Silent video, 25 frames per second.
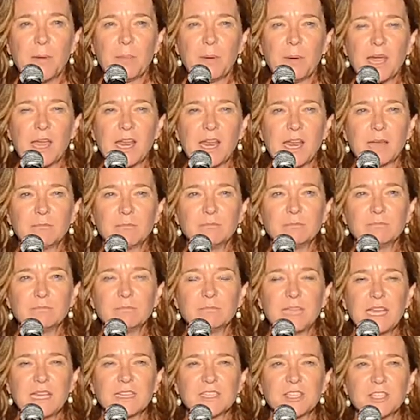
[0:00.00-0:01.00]
But,
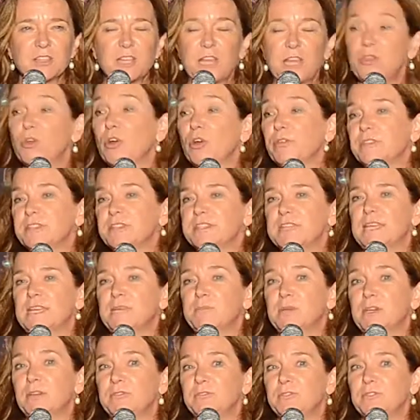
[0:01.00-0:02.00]
so they thought that
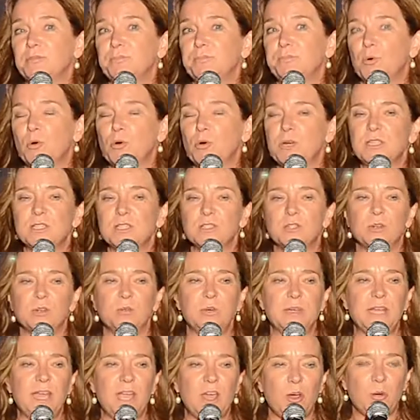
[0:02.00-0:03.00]
sending me off to boarding school
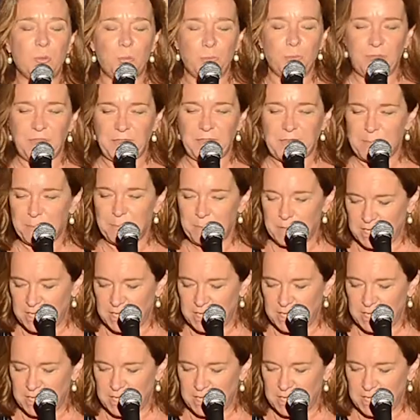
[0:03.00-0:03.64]
would help with that,